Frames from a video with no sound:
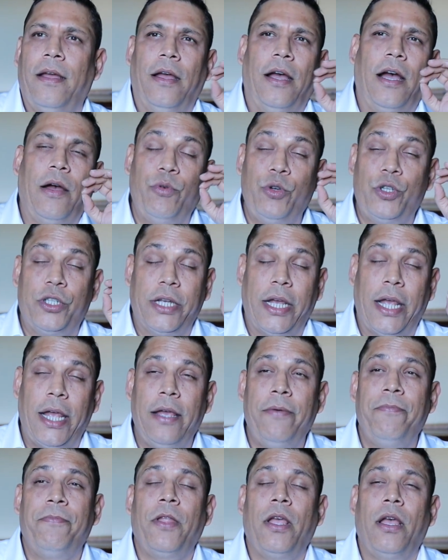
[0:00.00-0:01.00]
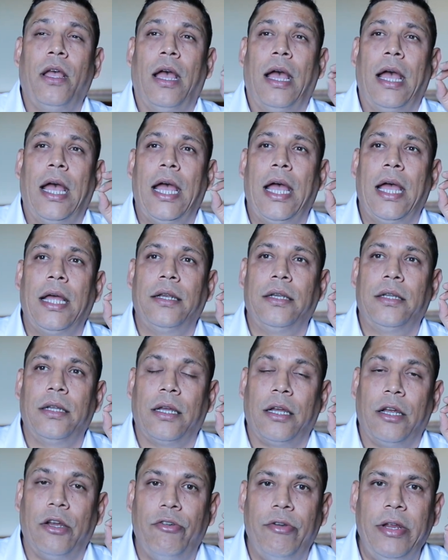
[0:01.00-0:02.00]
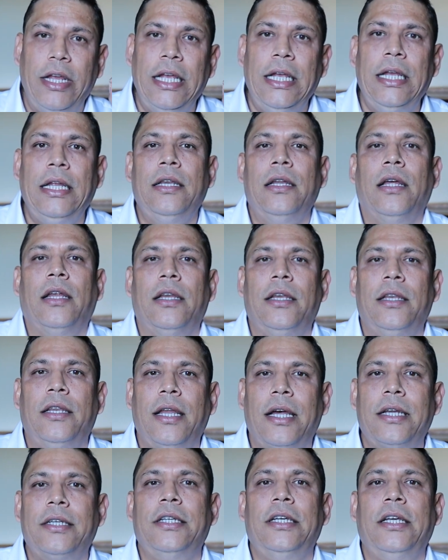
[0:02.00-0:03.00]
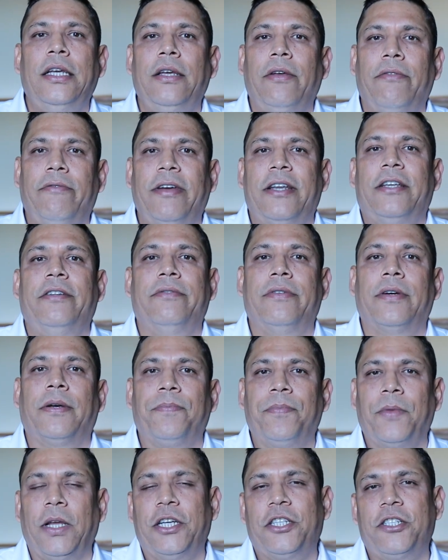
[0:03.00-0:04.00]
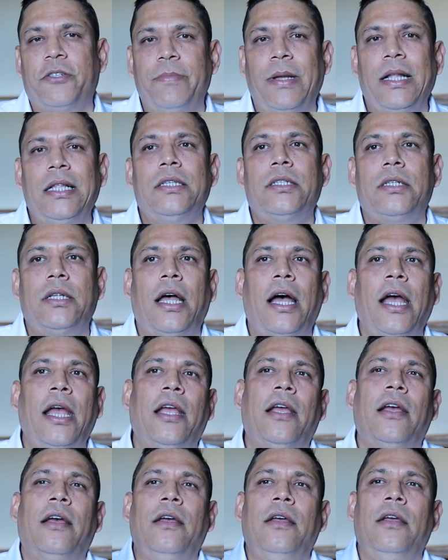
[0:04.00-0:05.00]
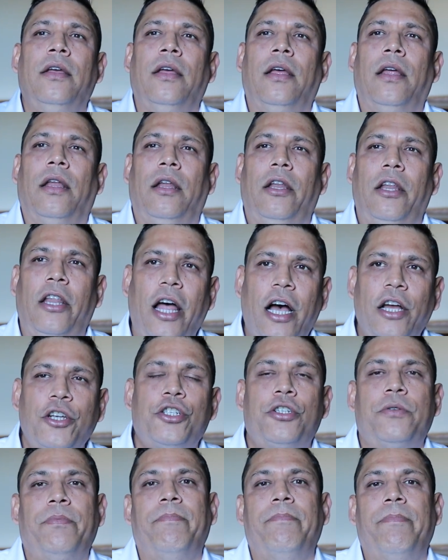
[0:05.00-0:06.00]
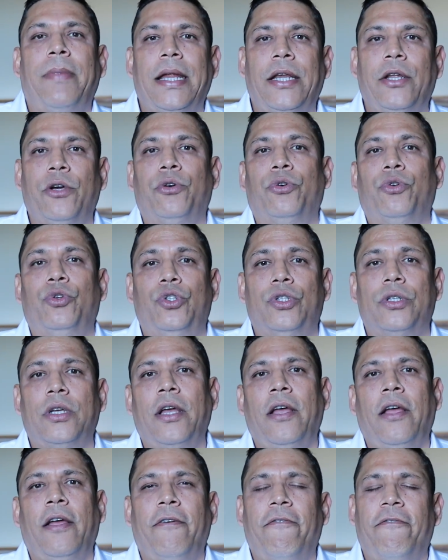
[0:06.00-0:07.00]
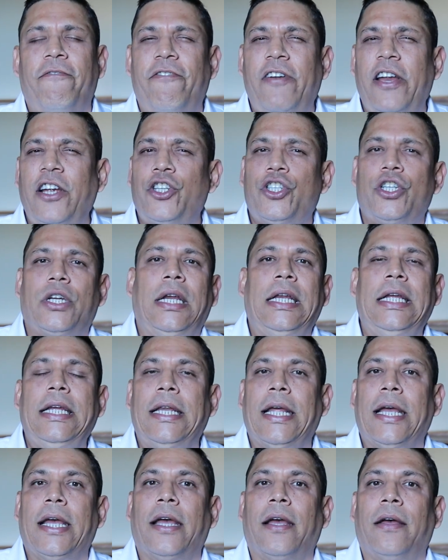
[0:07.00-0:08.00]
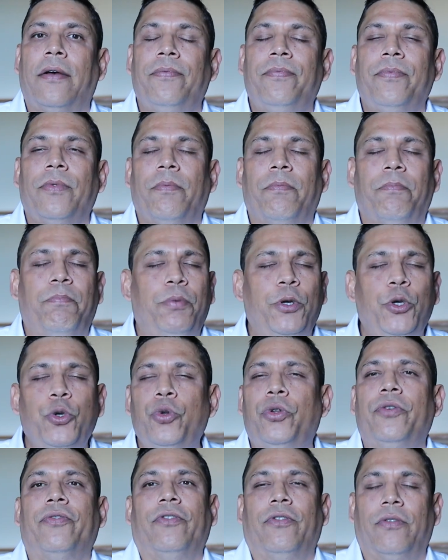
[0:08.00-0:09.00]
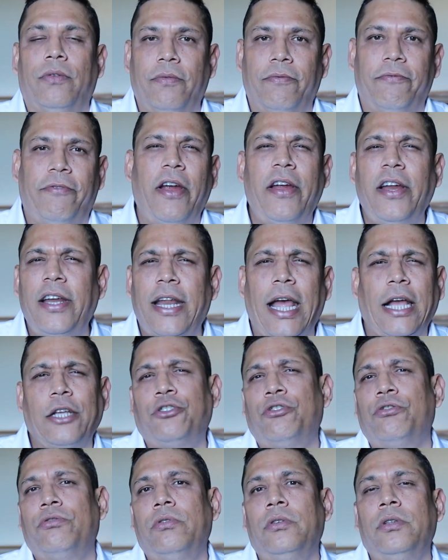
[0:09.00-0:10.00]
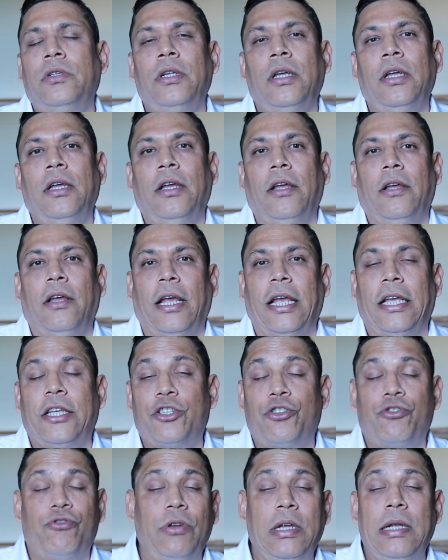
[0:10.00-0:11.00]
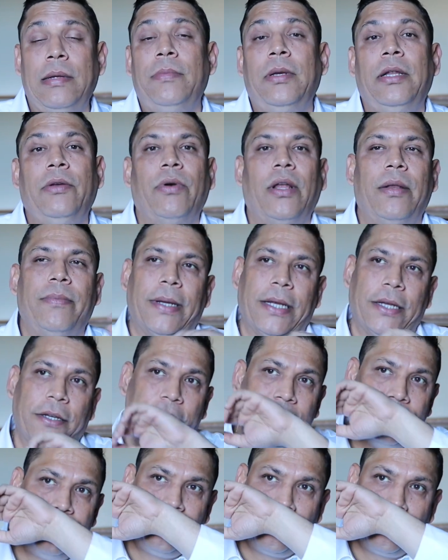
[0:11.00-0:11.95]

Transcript: I would say and green nutty vetiver. It smells like lush meadows, fresh clean air, beautiful, very natural, extremely well made.